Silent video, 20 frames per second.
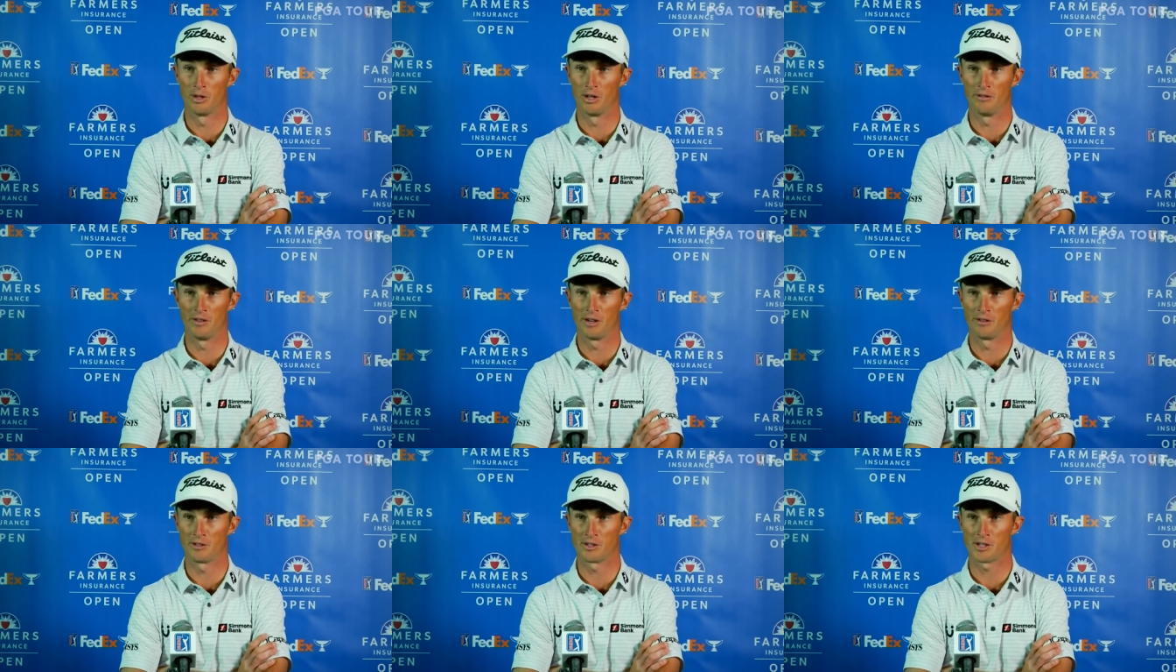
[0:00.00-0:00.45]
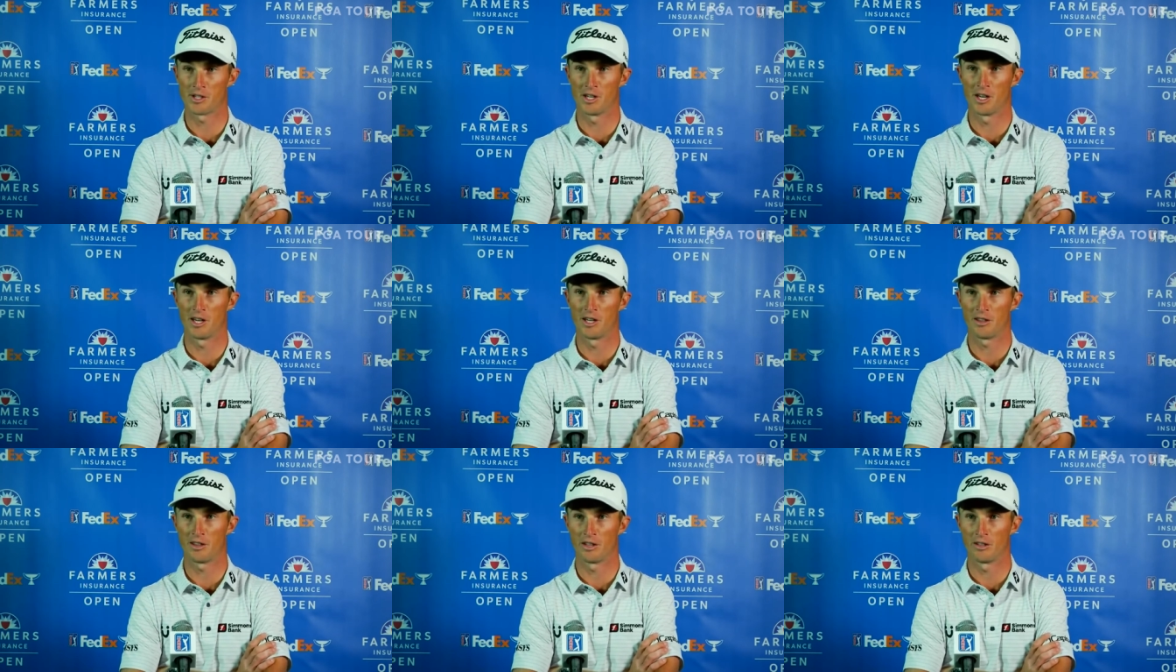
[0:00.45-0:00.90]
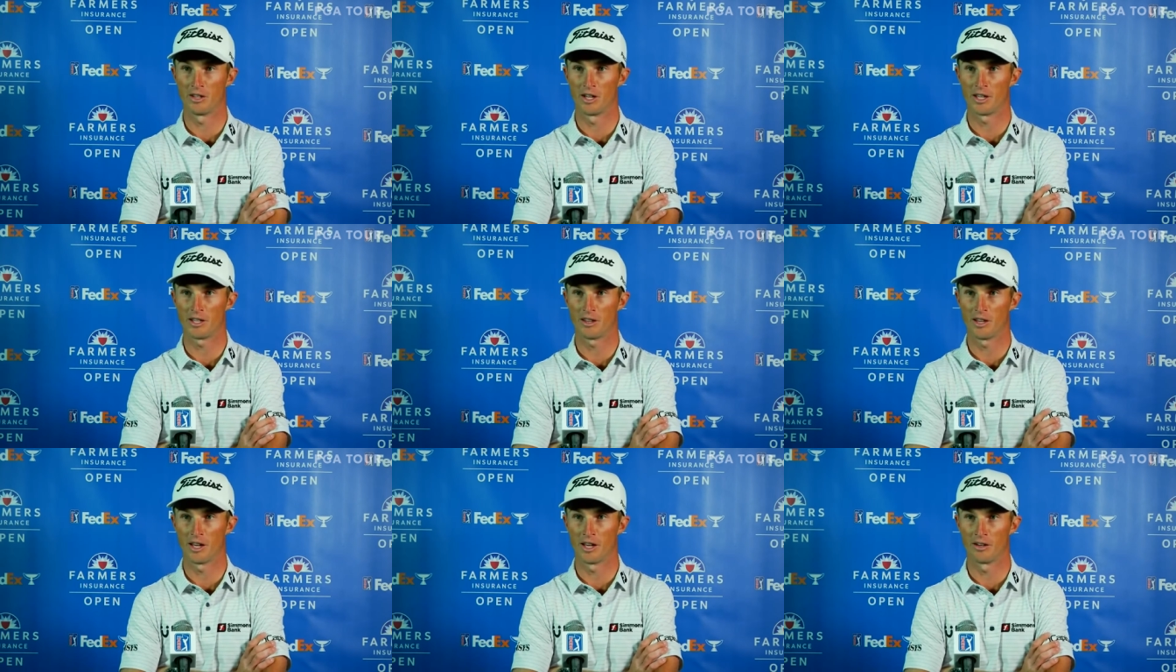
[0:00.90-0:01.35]
I've never seen anything
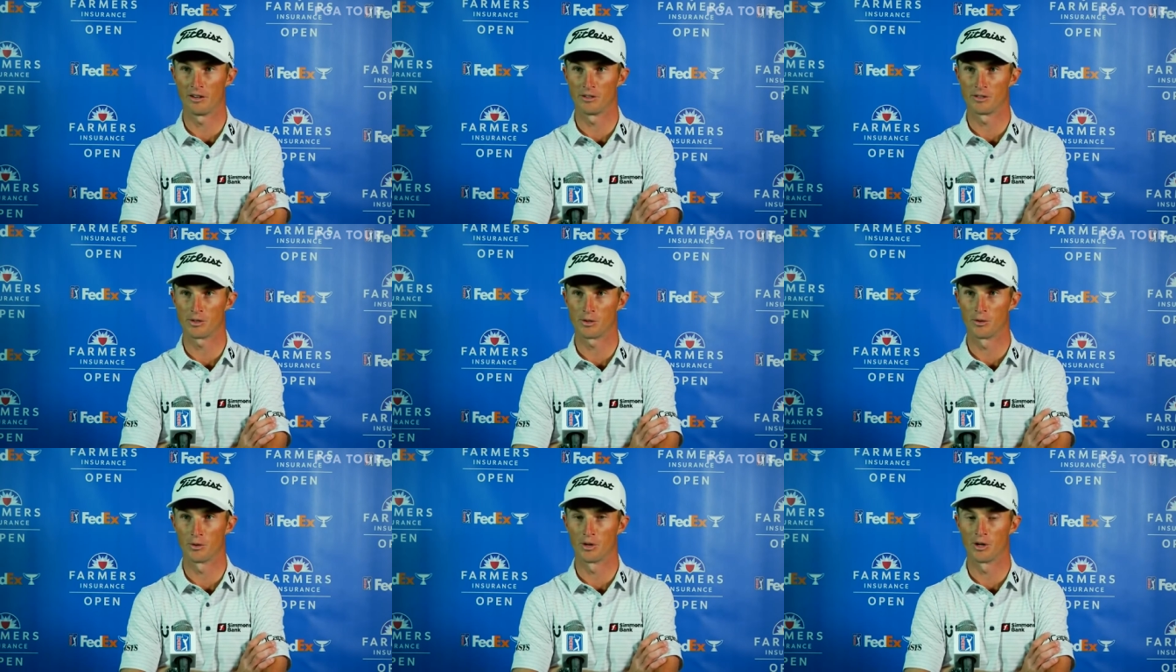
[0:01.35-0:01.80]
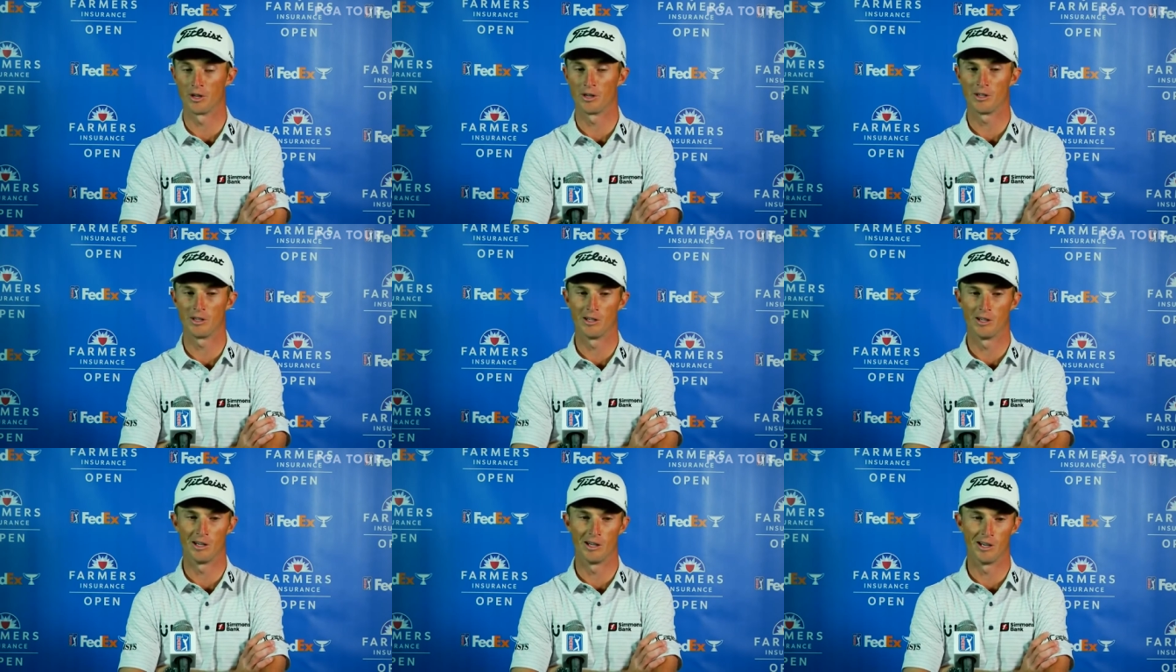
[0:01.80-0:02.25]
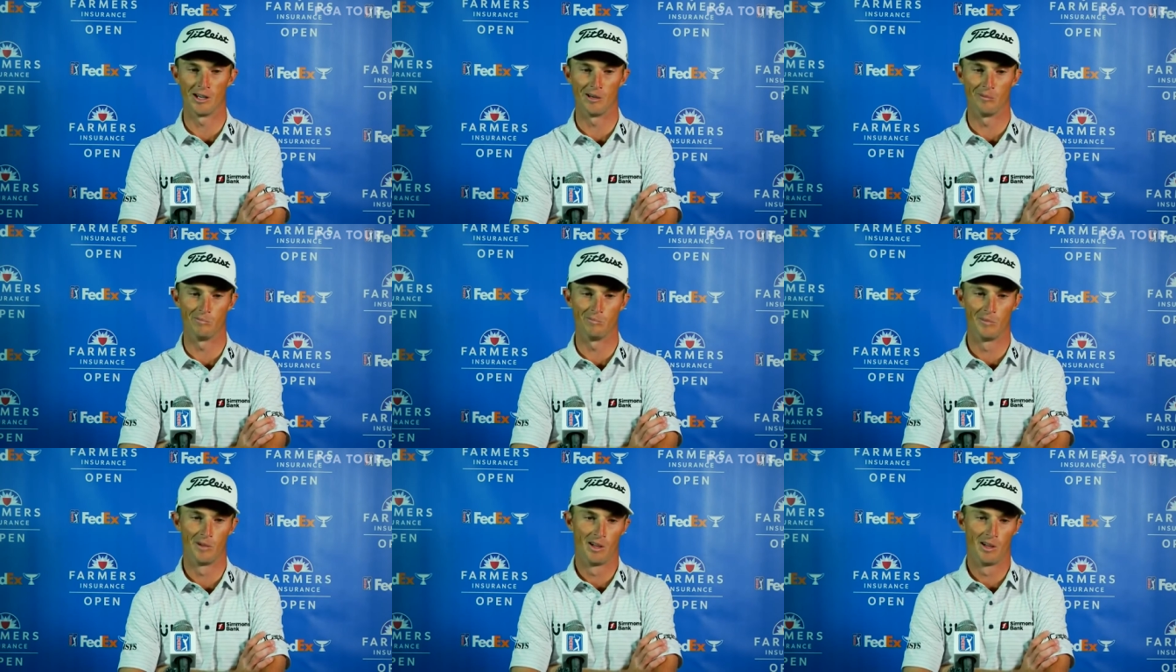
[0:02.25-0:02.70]
like that on tour. Um,